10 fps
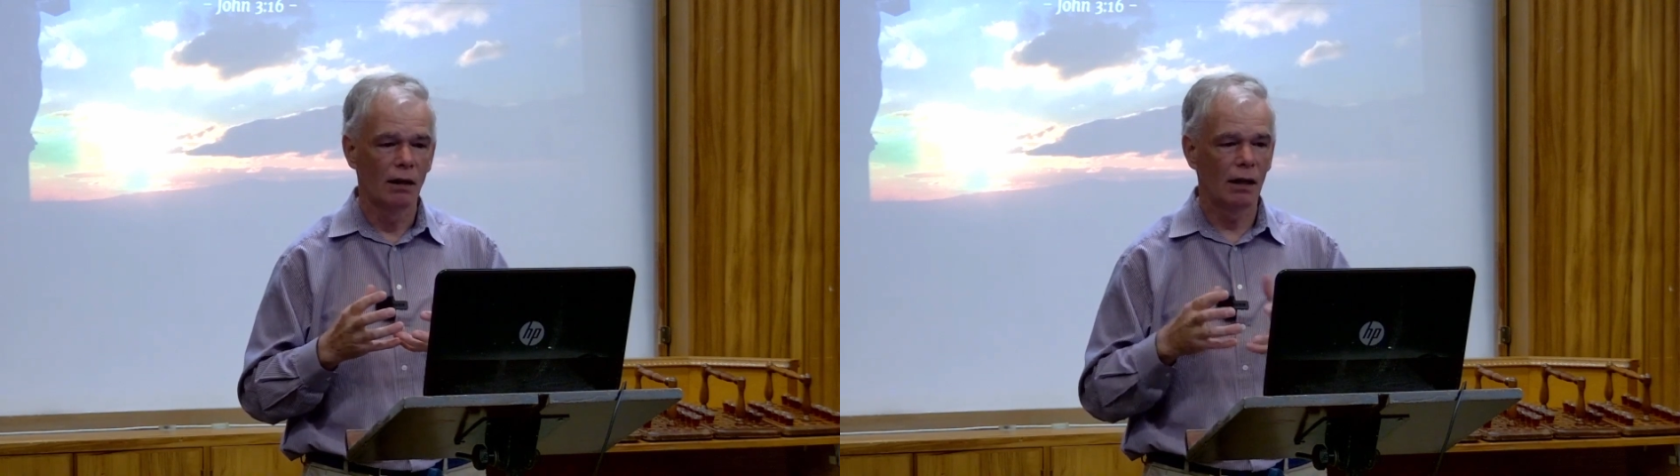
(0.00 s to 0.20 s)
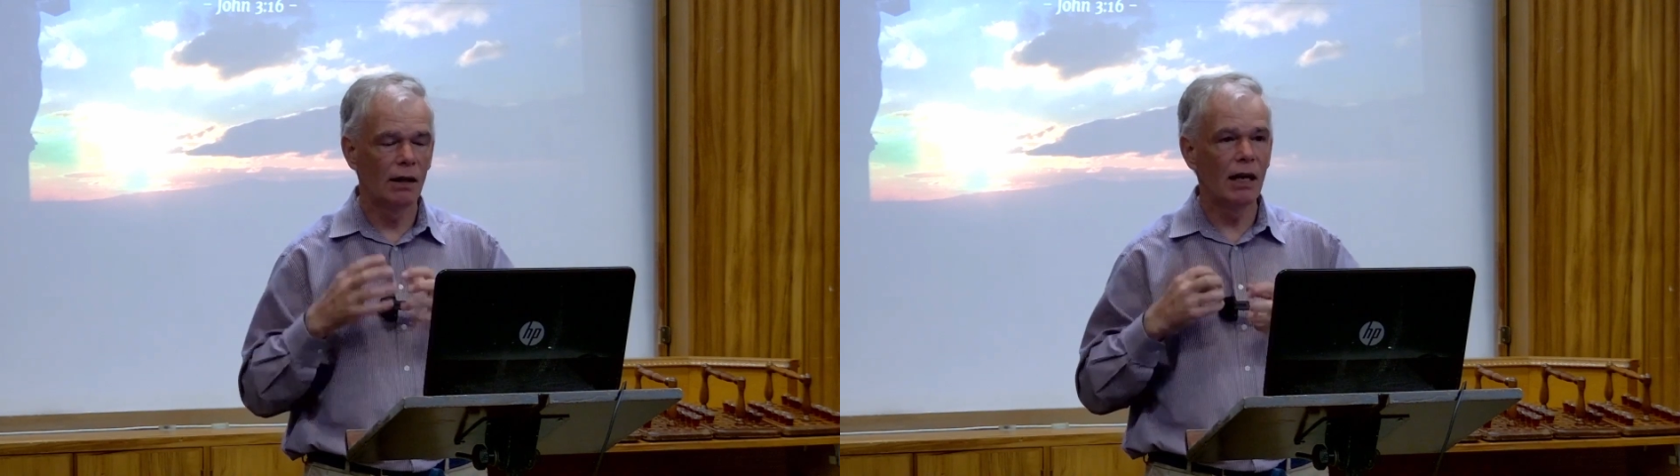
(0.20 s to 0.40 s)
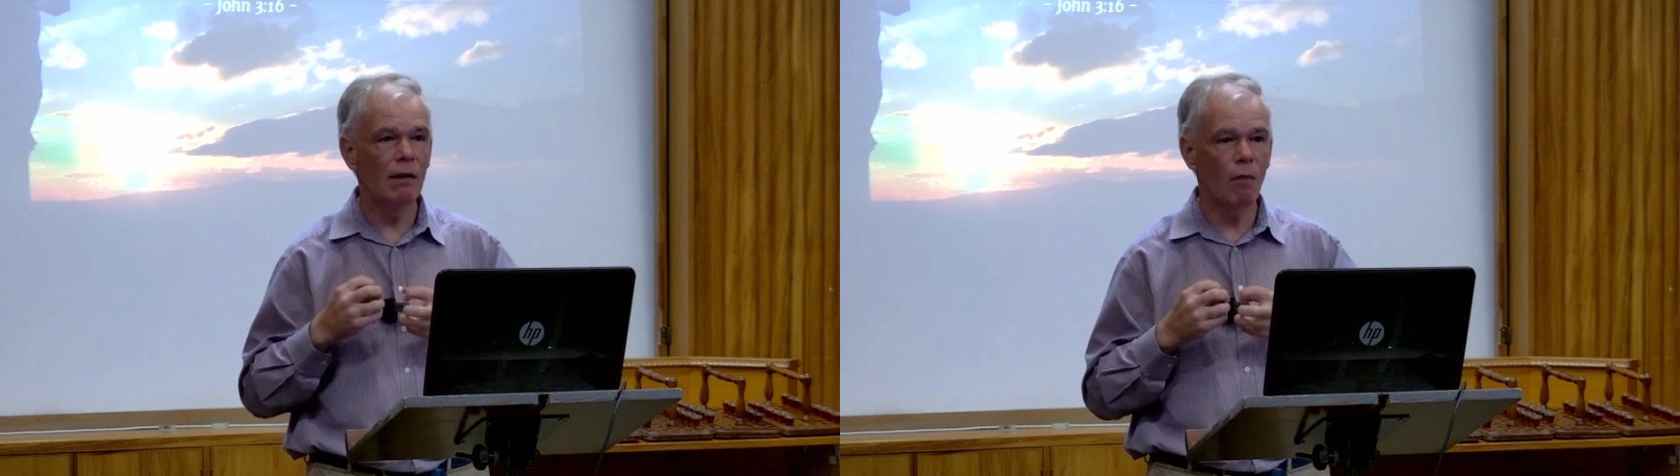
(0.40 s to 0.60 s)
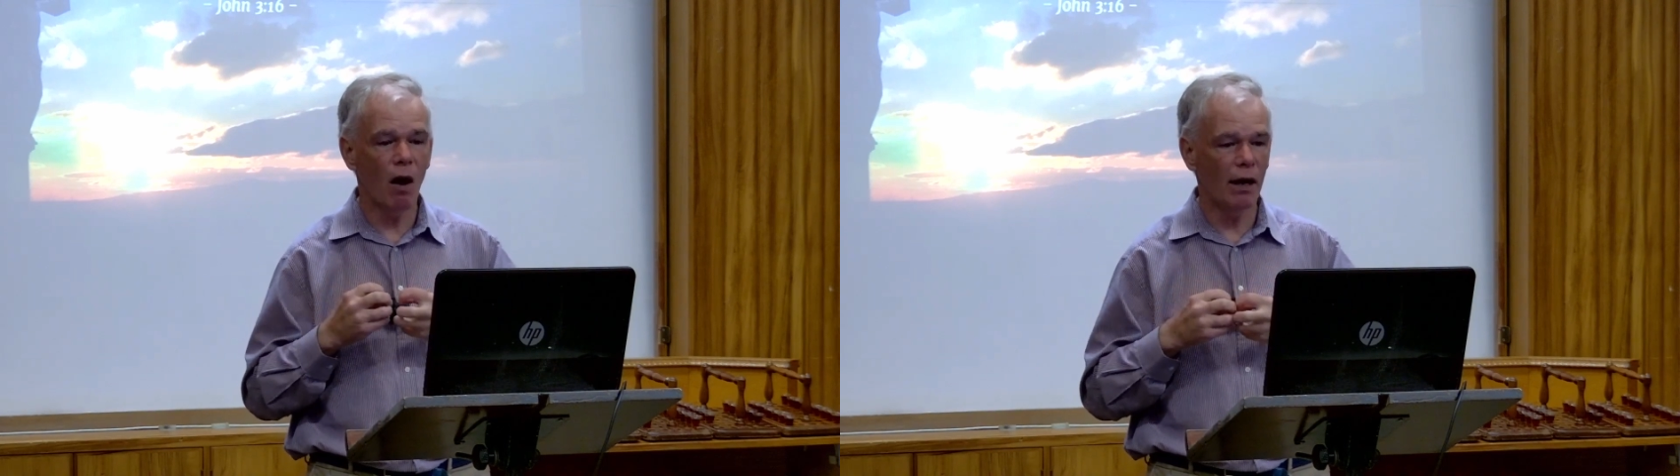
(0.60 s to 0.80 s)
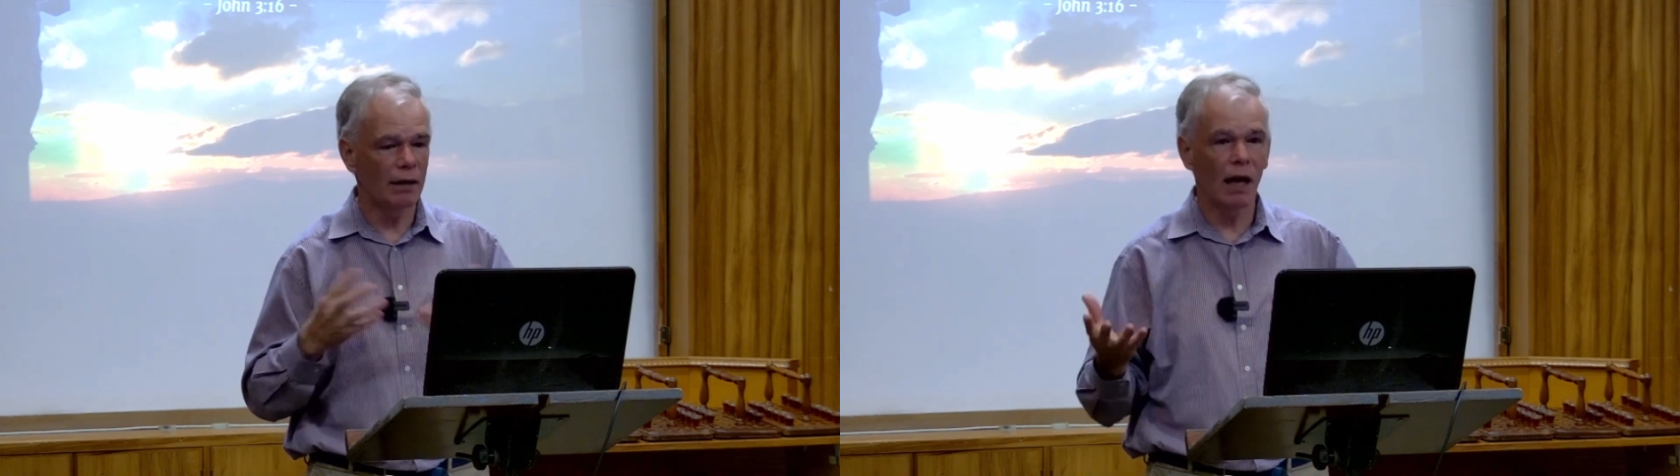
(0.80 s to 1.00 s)
In their
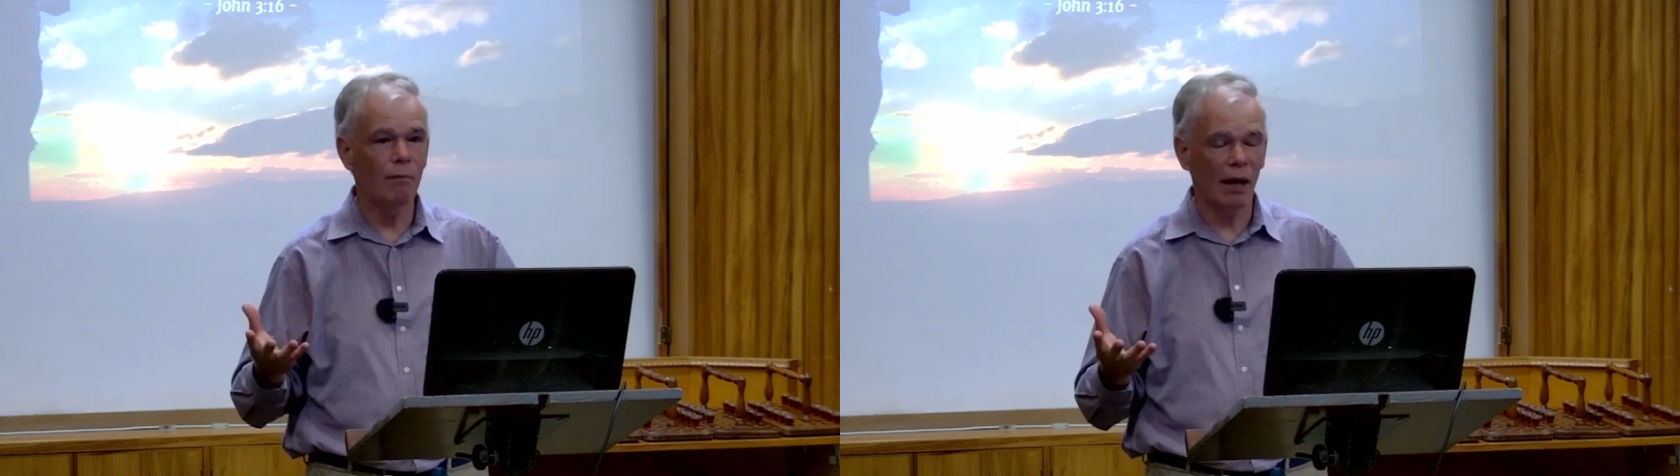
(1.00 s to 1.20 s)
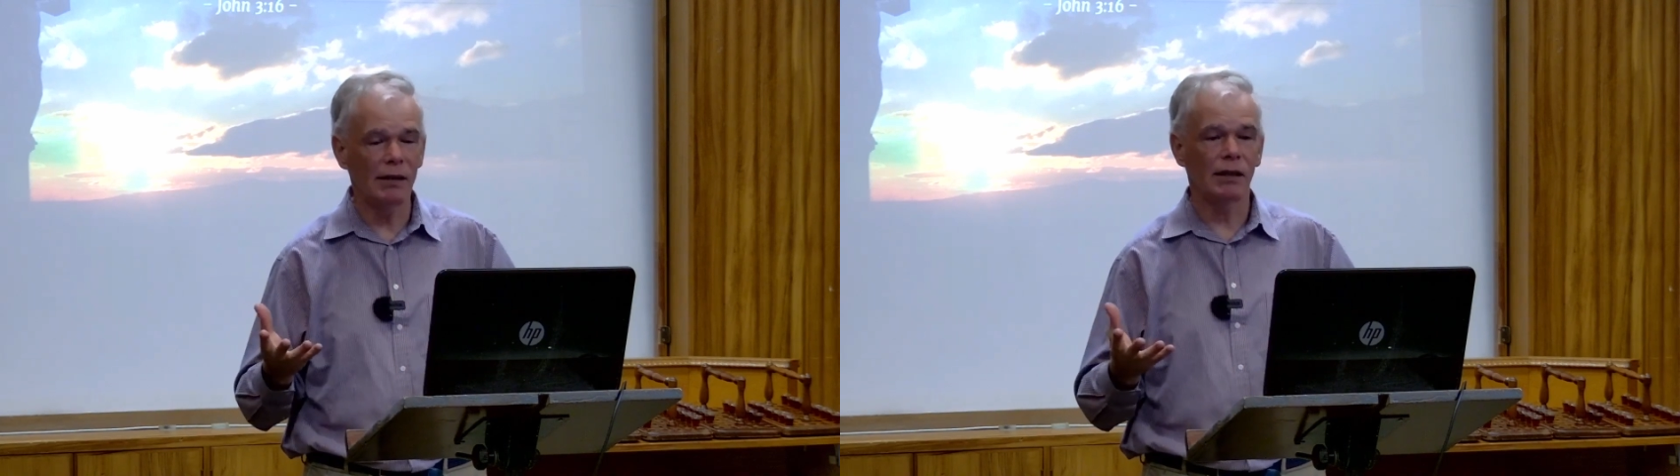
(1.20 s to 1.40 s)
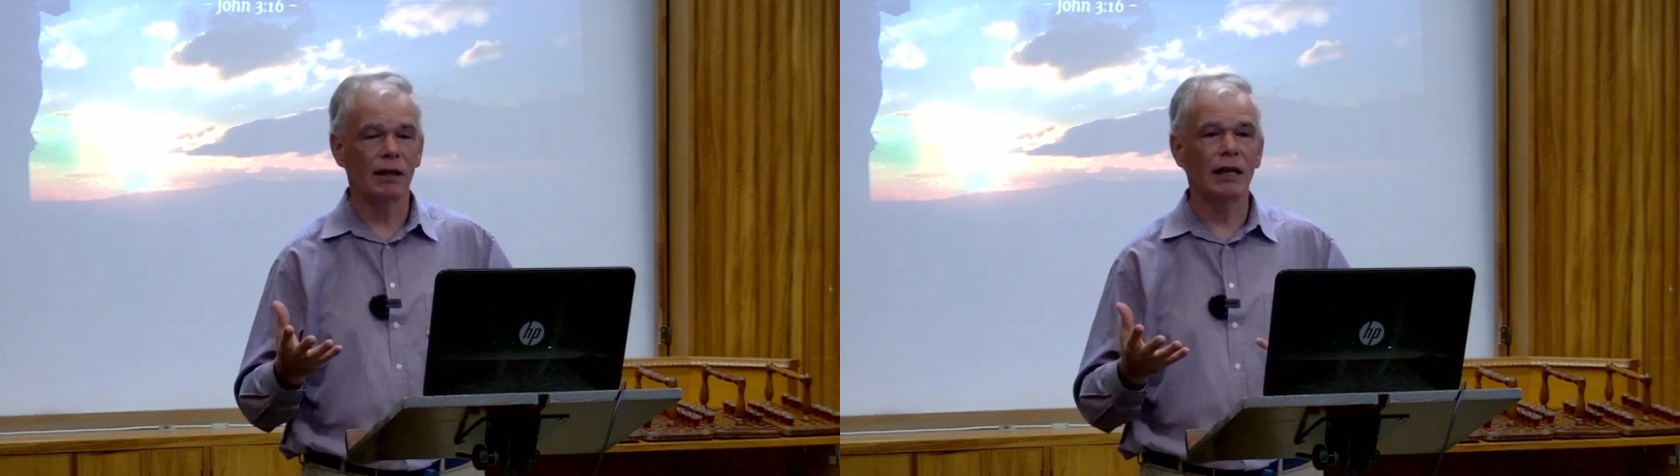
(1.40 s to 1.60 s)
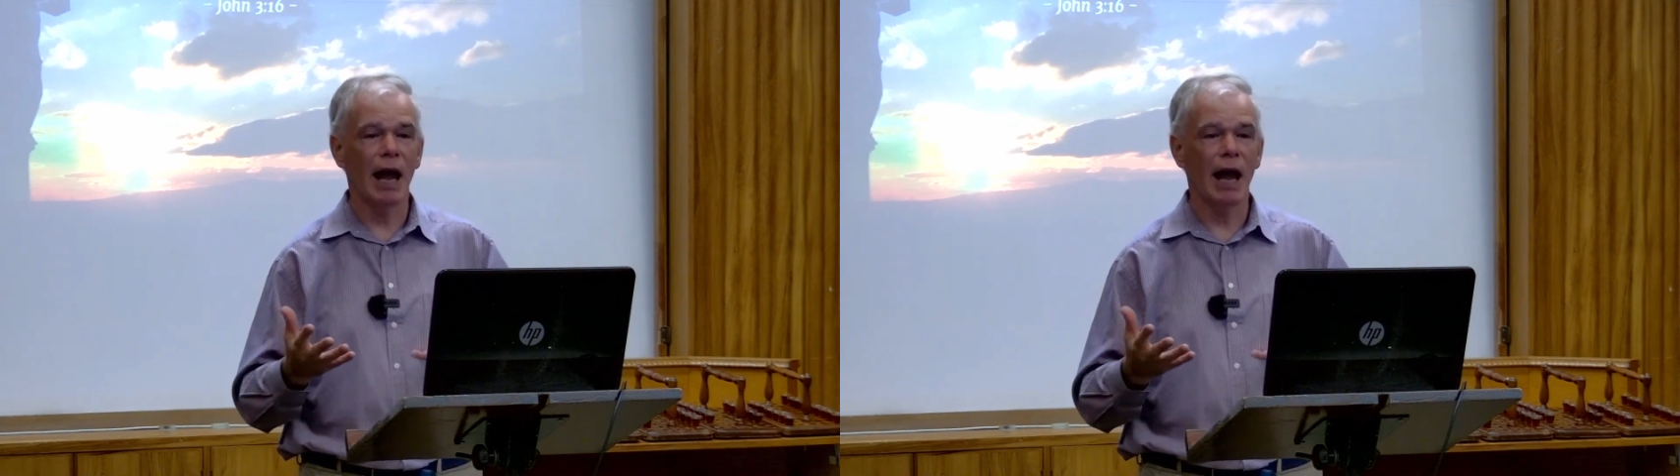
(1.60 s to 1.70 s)
mind, they basically